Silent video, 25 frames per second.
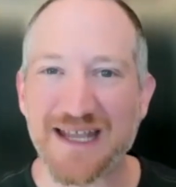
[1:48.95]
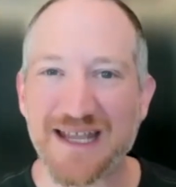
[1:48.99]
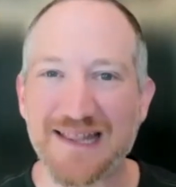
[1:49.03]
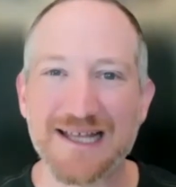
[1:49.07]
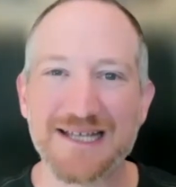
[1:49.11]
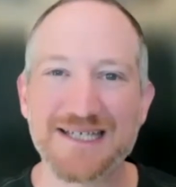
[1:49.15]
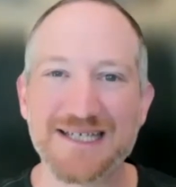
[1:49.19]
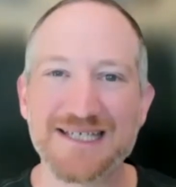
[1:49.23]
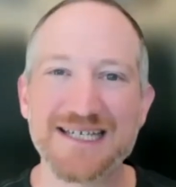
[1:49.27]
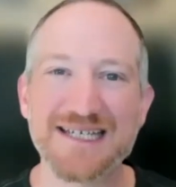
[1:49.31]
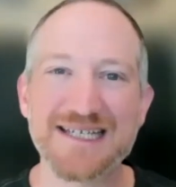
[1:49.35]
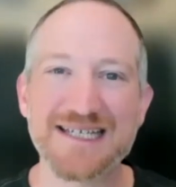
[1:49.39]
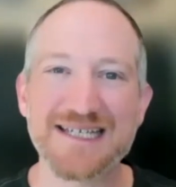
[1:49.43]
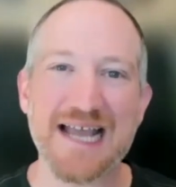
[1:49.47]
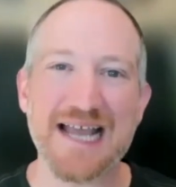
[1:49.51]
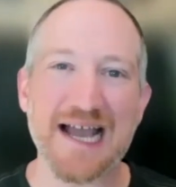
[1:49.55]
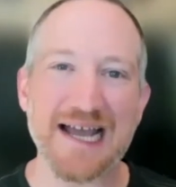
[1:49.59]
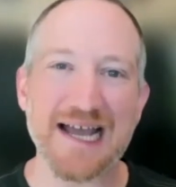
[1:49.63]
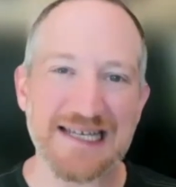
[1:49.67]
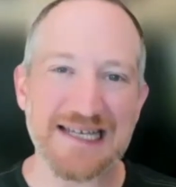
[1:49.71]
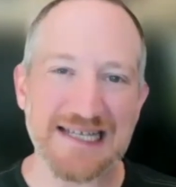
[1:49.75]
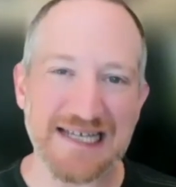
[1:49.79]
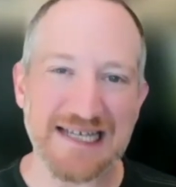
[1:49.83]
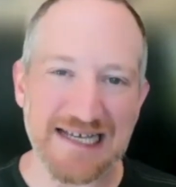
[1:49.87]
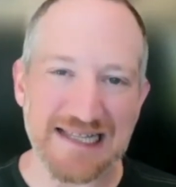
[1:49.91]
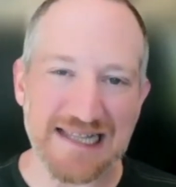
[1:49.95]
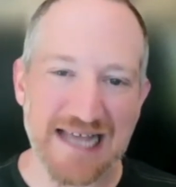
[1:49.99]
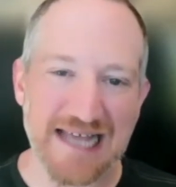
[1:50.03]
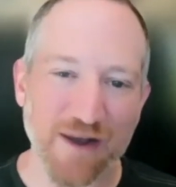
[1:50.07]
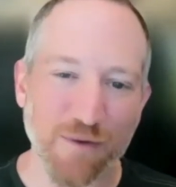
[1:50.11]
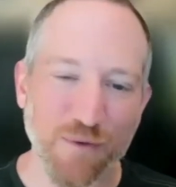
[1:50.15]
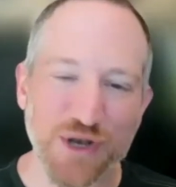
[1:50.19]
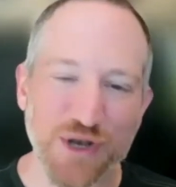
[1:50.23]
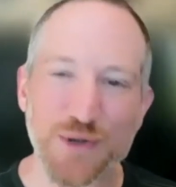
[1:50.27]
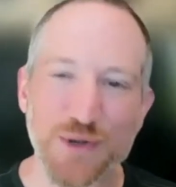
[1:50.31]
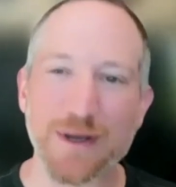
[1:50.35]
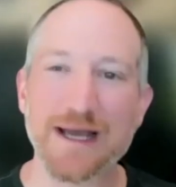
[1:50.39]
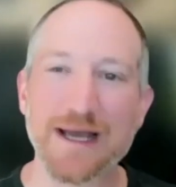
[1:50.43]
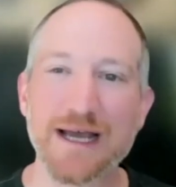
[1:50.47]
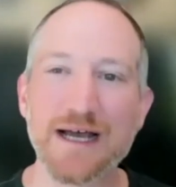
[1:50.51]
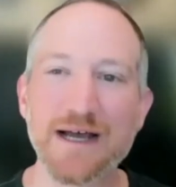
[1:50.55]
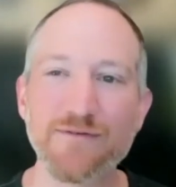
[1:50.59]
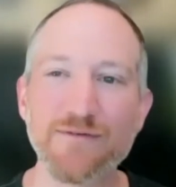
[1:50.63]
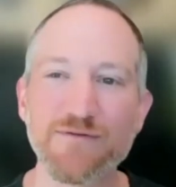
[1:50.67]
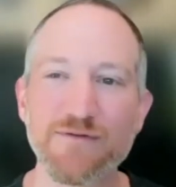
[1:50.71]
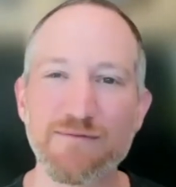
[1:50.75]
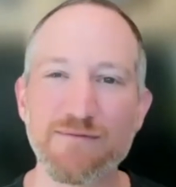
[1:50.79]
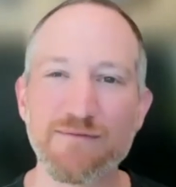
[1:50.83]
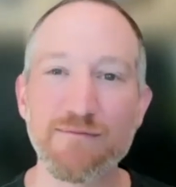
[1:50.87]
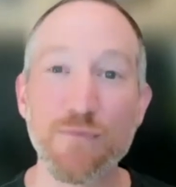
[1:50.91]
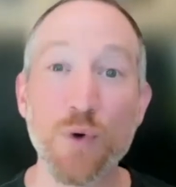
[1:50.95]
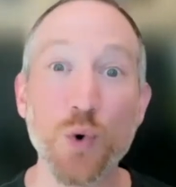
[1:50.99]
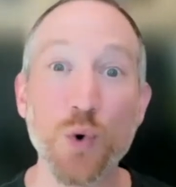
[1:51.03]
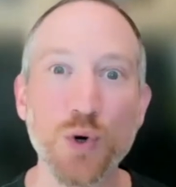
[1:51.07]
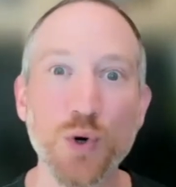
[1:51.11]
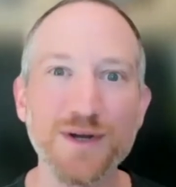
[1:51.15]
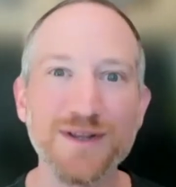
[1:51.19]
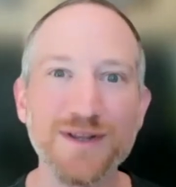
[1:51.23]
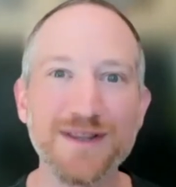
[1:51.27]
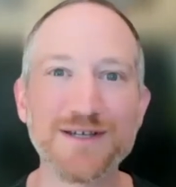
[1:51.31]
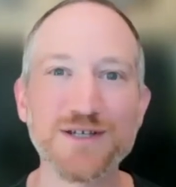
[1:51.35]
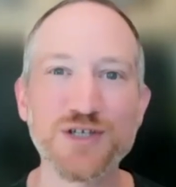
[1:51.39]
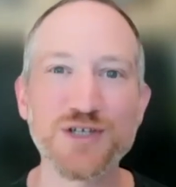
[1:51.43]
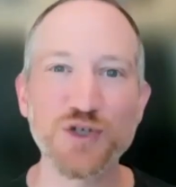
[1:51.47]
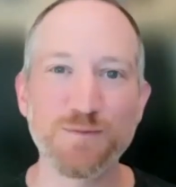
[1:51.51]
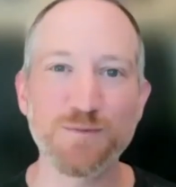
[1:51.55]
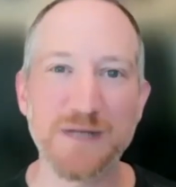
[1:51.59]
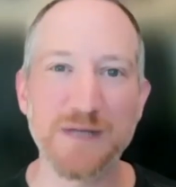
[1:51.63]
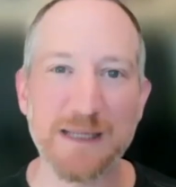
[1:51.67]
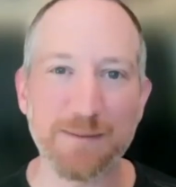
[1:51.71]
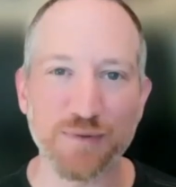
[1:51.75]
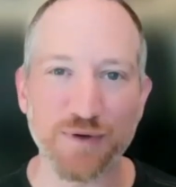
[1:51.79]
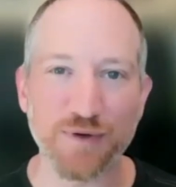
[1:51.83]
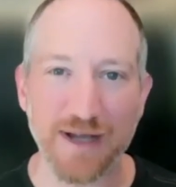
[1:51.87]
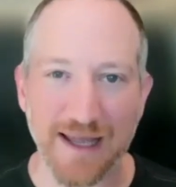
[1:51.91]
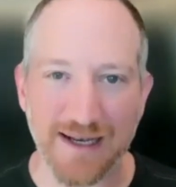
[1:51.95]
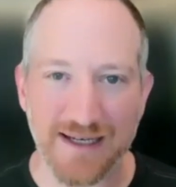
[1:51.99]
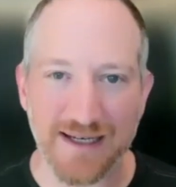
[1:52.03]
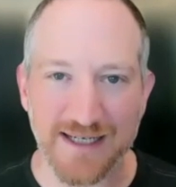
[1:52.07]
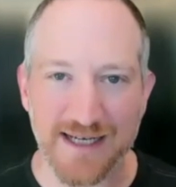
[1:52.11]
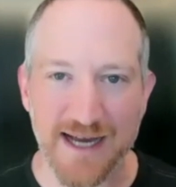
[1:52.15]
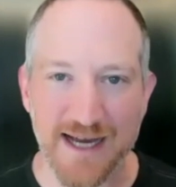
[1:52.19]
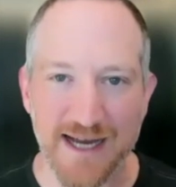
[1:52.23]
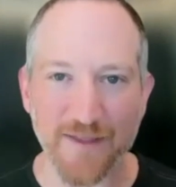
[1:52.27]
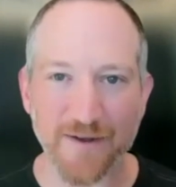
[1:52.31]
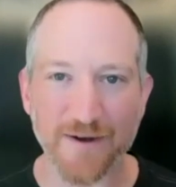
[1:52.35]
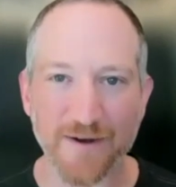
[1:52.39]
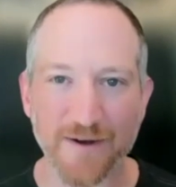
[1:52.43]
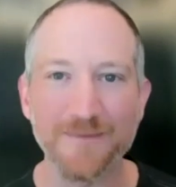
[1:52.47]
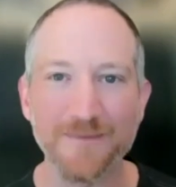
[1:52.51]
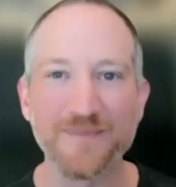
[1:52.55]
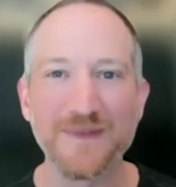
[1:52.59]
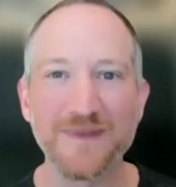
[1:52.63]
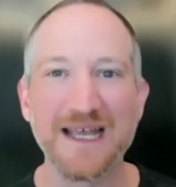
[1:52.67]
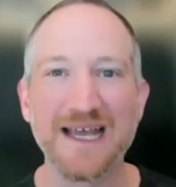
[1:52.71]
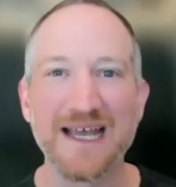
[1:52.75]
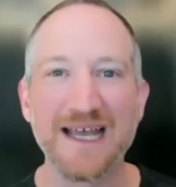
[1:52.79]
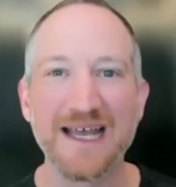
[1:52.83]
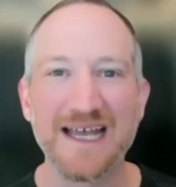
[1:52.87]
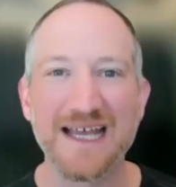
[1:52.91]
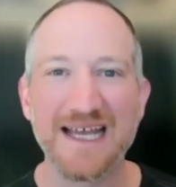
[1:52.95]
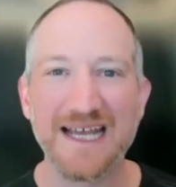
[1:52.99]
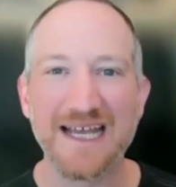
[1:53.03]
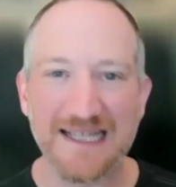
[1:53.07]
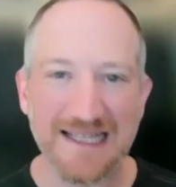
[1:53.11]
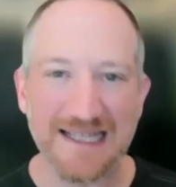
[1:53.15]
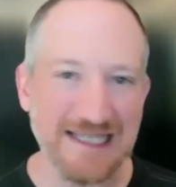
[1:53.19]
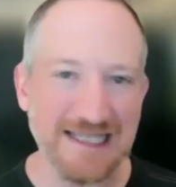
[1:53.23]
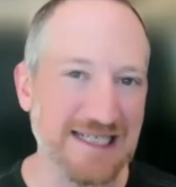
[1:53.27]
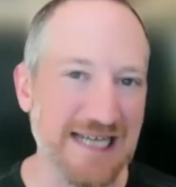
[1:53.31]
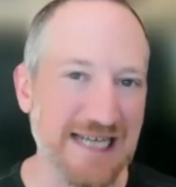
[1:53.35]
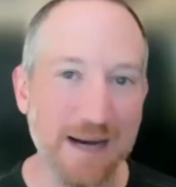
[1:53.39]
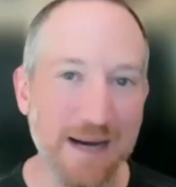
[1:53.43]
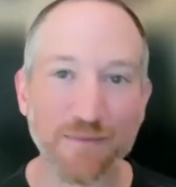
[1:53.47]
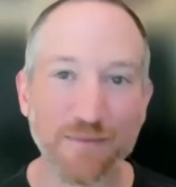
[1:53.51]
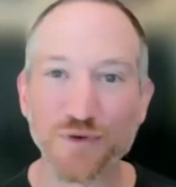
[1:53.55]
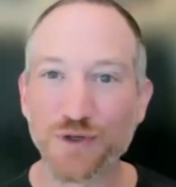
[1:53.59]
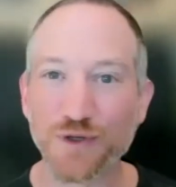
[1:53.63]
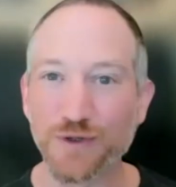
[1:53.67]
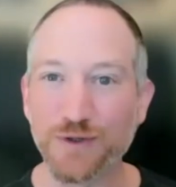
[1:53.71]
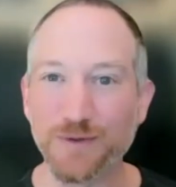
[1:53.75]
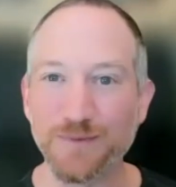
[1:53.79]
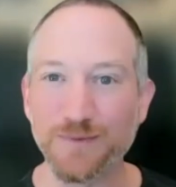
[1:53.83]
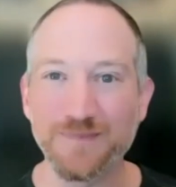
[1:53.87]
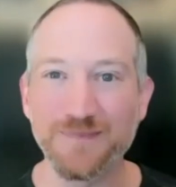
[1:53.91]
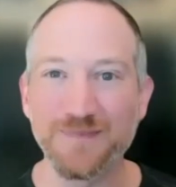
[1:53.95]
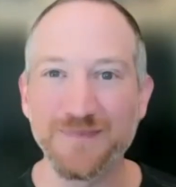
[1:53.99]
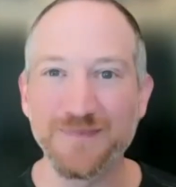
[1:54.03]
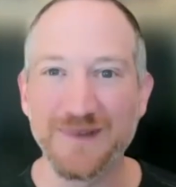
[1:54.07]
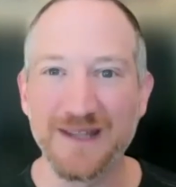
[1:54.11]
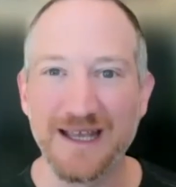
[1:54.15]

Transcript: And this is the idea that when you have more than two people get together in the same room